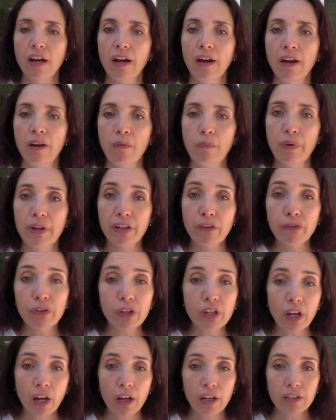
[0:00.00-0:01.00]
Uh, but if
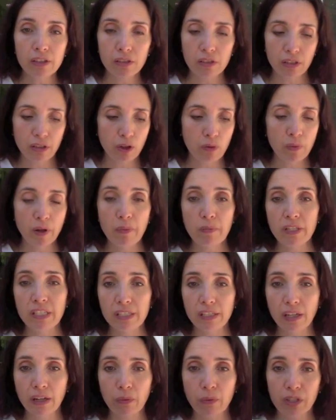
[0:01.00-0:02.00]
you can't, you might be
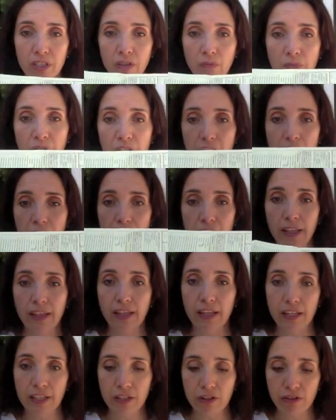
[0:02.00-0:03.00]
stuck with something like
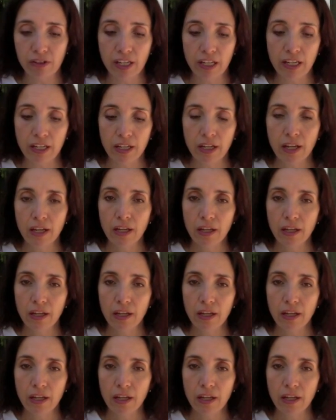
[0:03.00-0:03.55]
this, right?